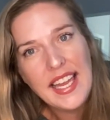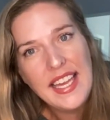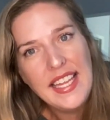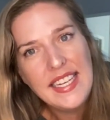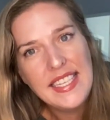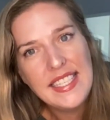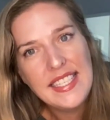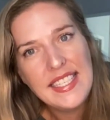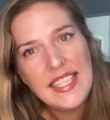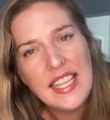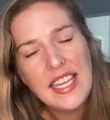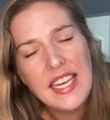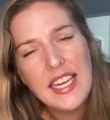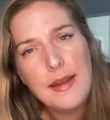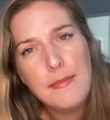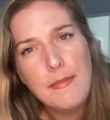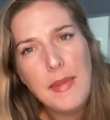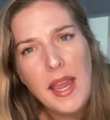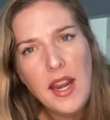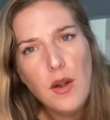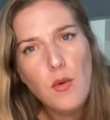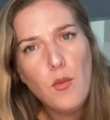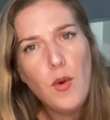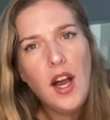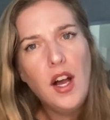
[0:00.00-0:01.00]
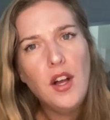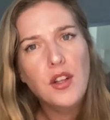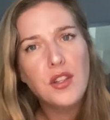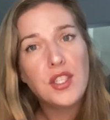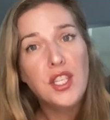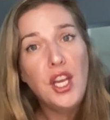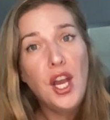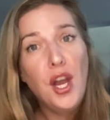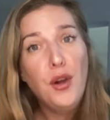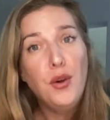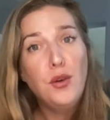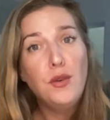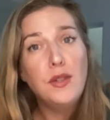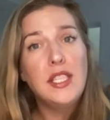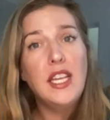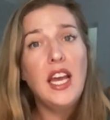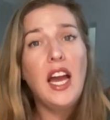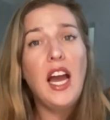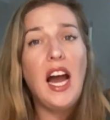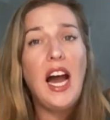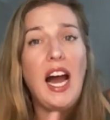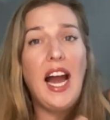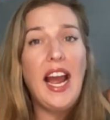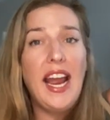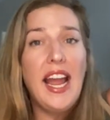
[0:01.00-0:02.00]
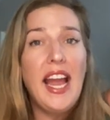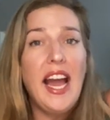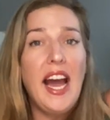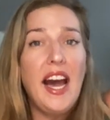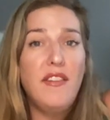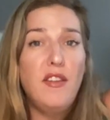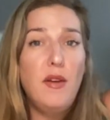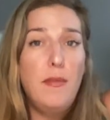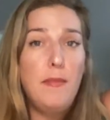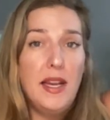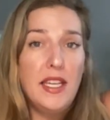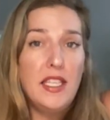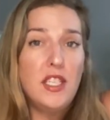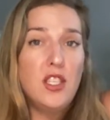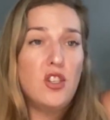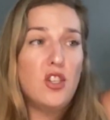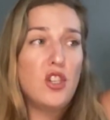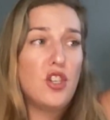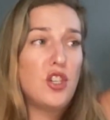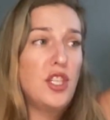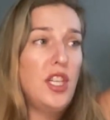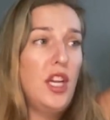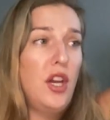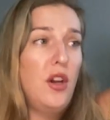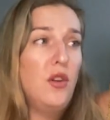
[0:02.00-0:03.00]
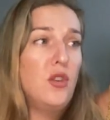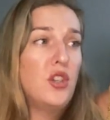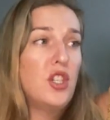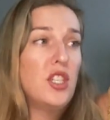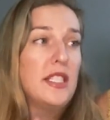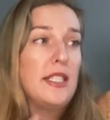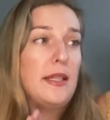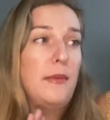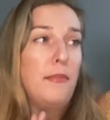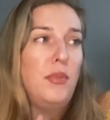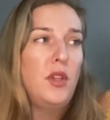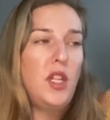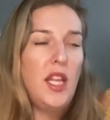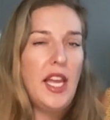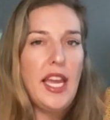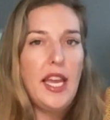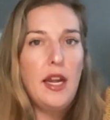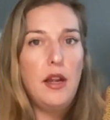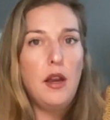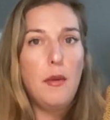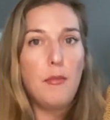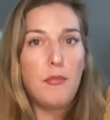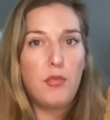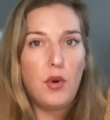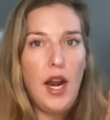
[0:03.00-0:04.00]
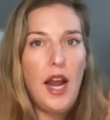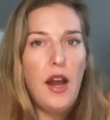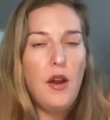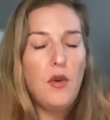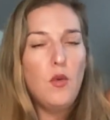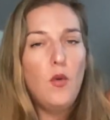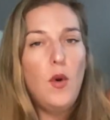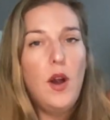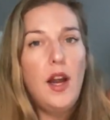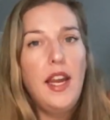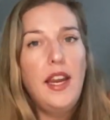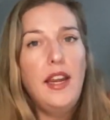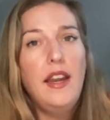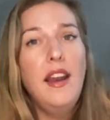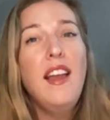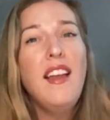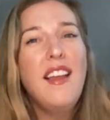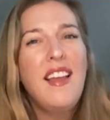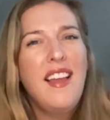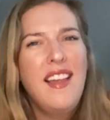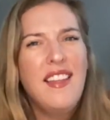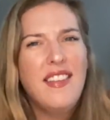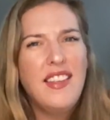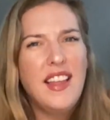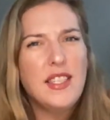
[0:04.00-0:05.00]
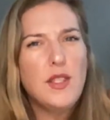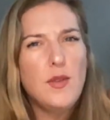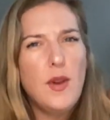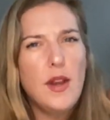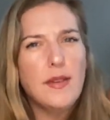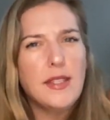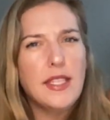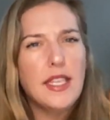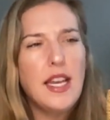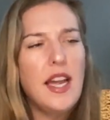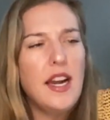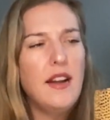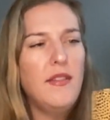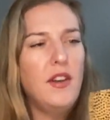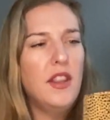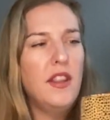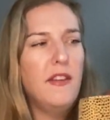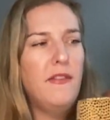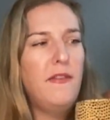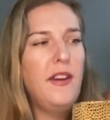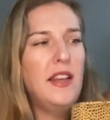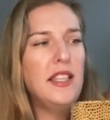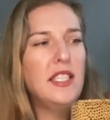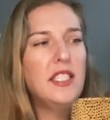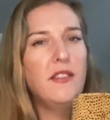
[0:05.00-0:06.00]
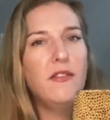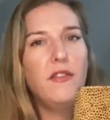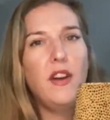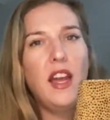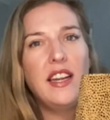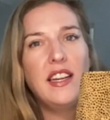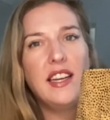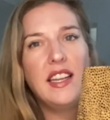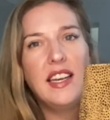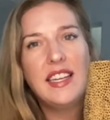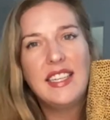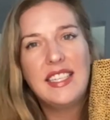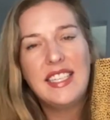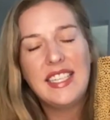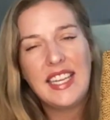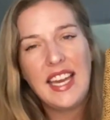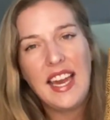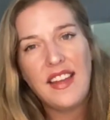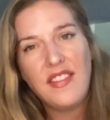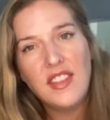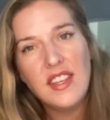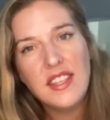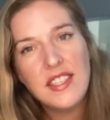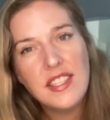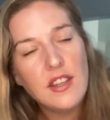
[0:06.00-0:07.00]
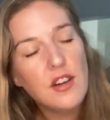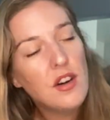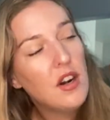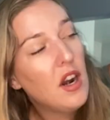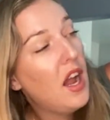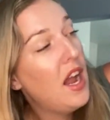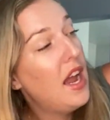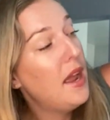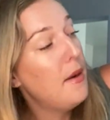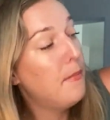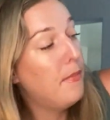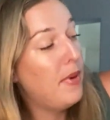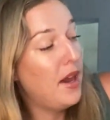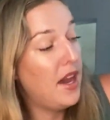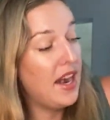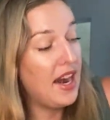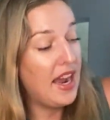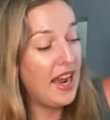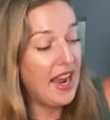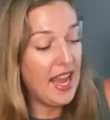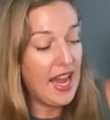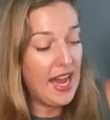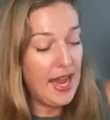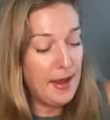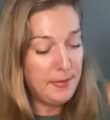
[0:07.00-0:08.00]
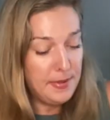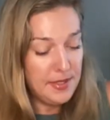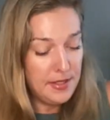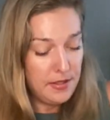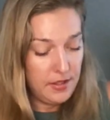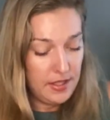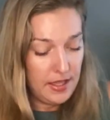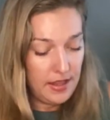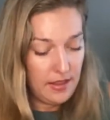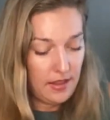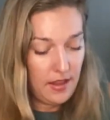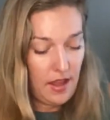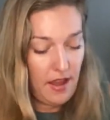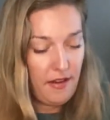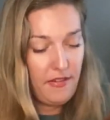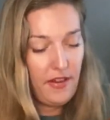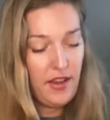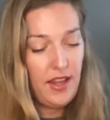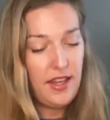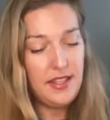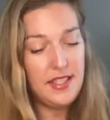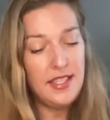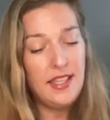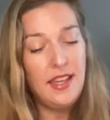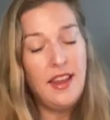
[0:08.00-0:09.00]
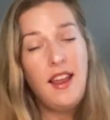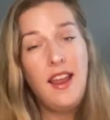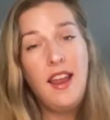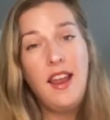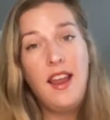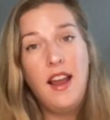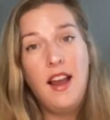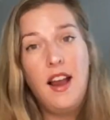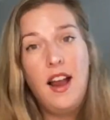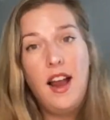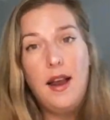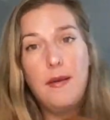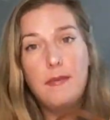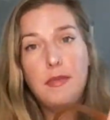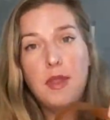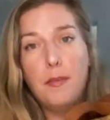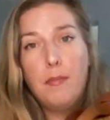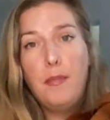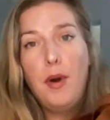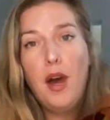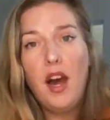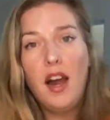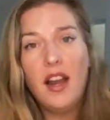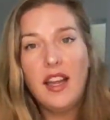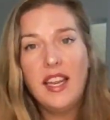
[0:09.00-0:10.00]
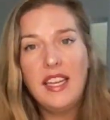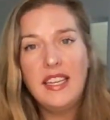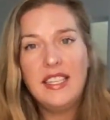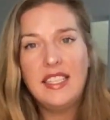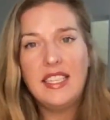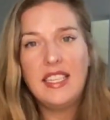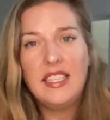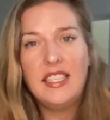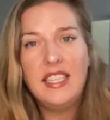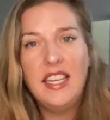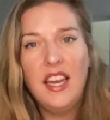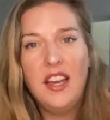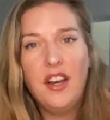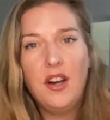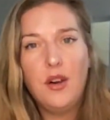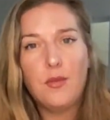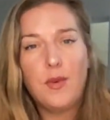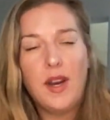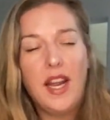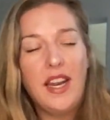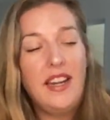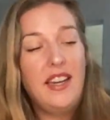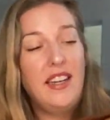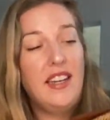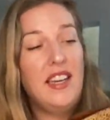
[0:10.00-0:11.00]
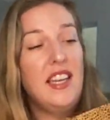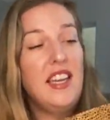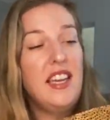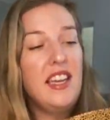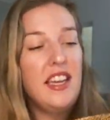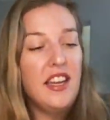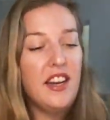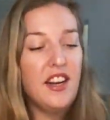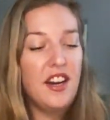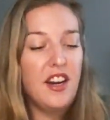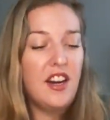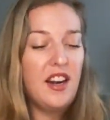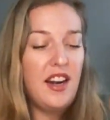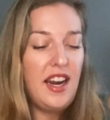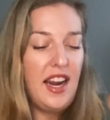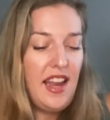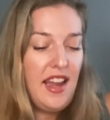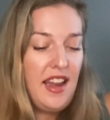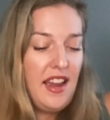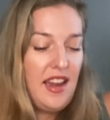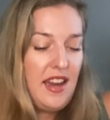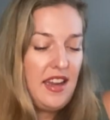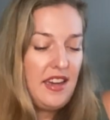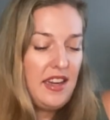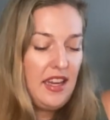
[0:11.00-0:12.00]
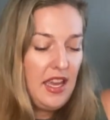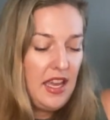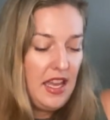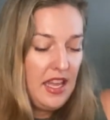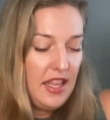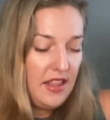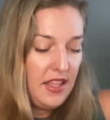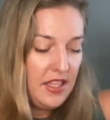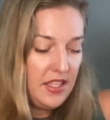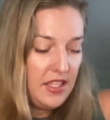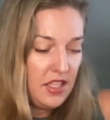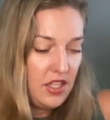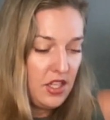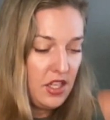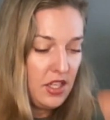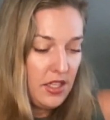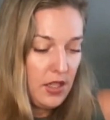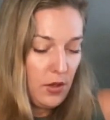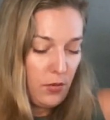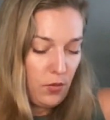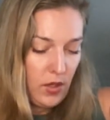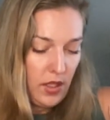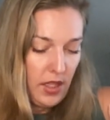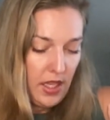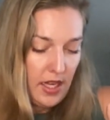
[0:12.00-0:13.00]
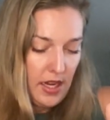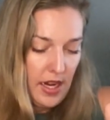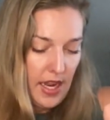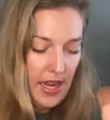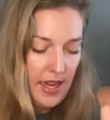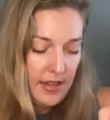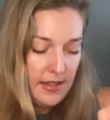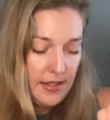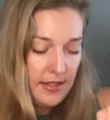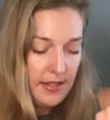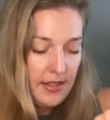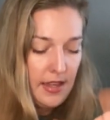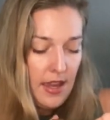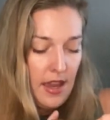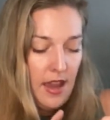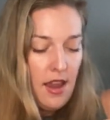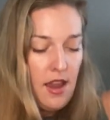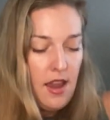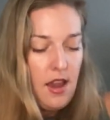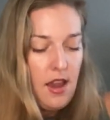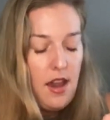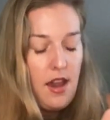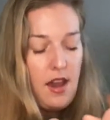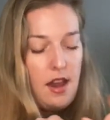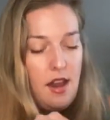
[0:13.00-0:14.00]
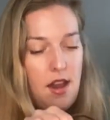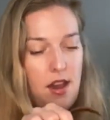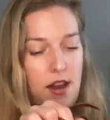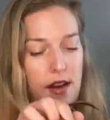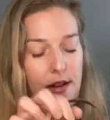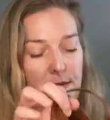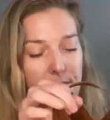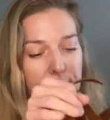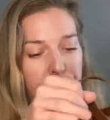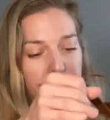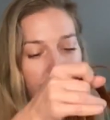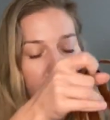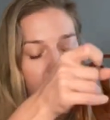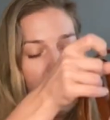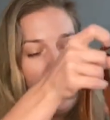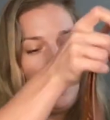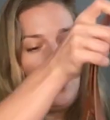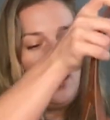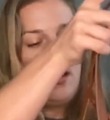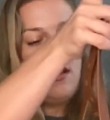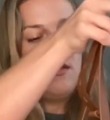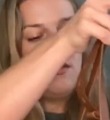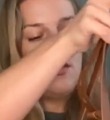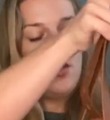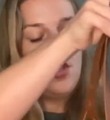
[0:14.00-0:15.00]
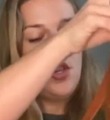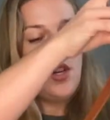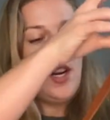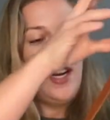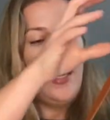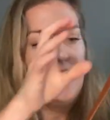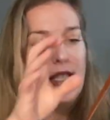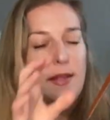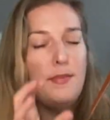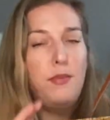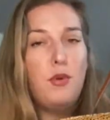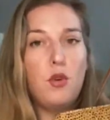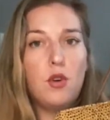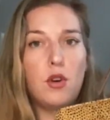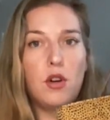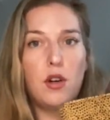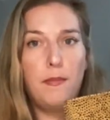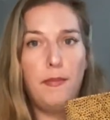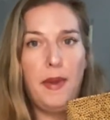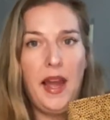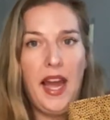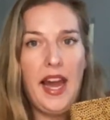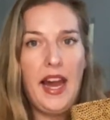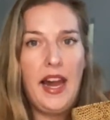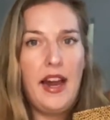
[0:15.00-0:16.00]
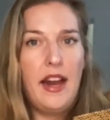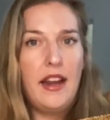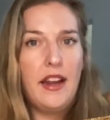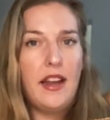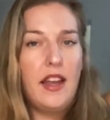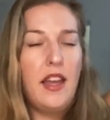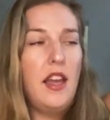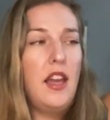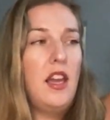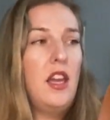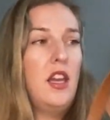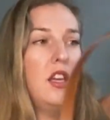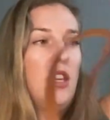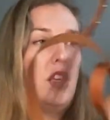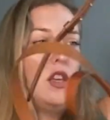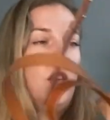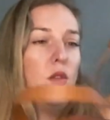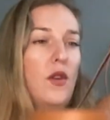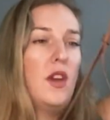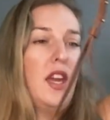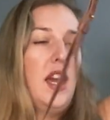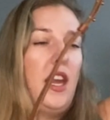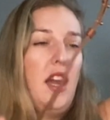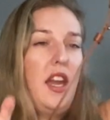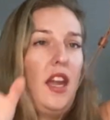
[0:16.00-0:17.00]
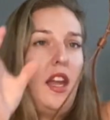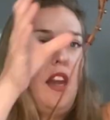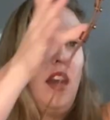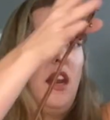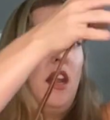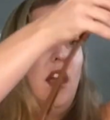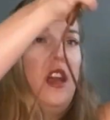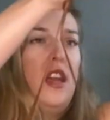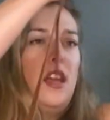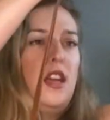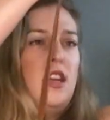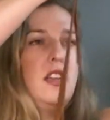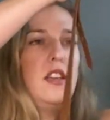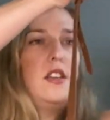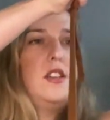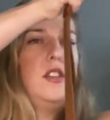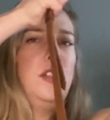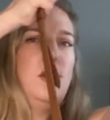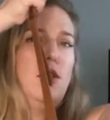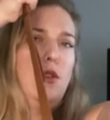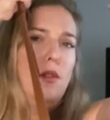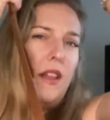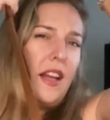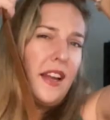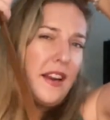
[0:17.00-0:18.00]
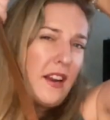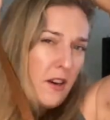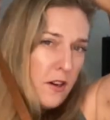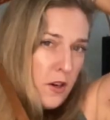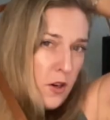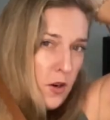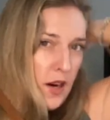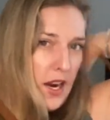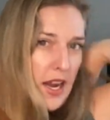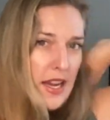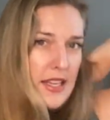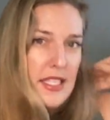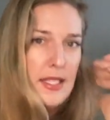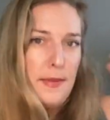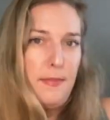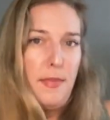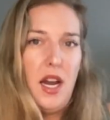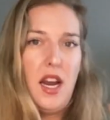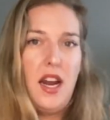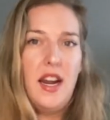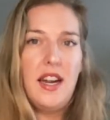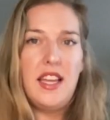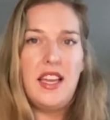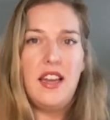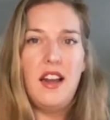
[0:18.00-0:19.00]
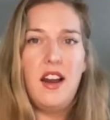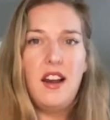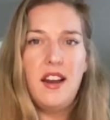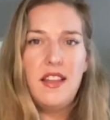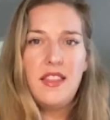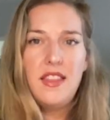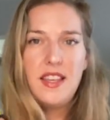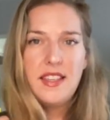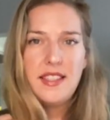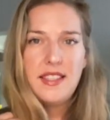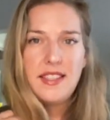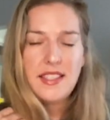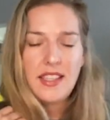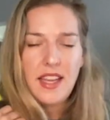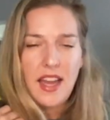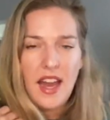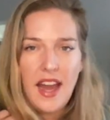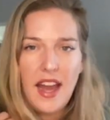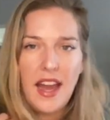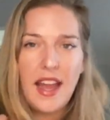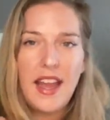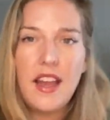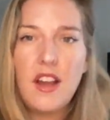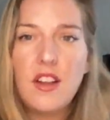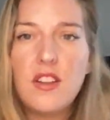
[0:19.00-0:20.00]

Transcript: It is the Madewell tote. I have a messenger tote, just a plain brown one. That's why I was kind of on the fence if I needed to get this or not, but I absolutely love it. Um, the pocket detail right in here, and this is just a really nice, um, you know, transporter bag. You can do like a crossbody on this guy.